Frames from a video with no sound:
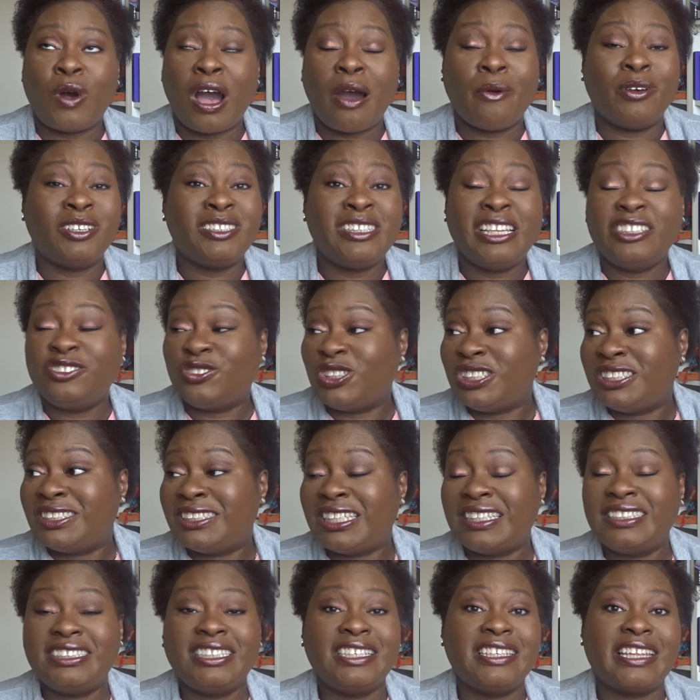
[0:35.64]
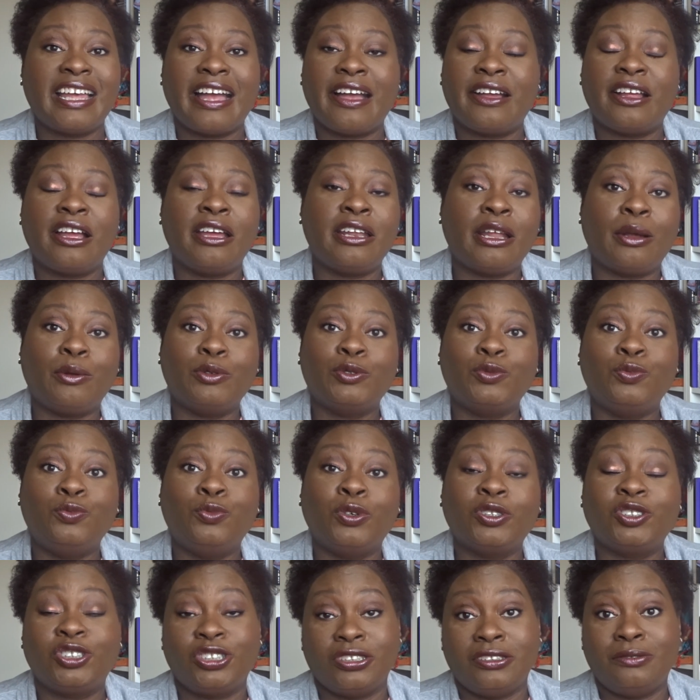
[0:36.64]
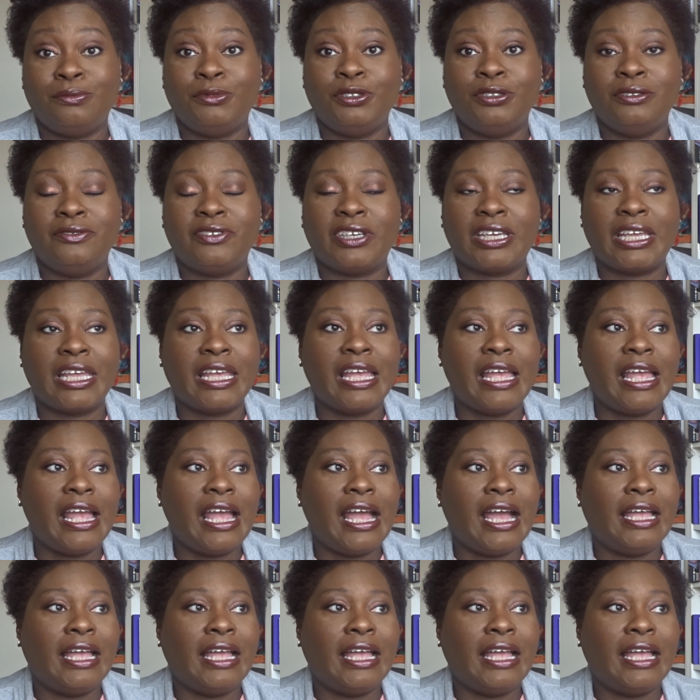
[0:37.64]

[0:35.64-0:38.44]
was literally sitting there and I was watching a movie.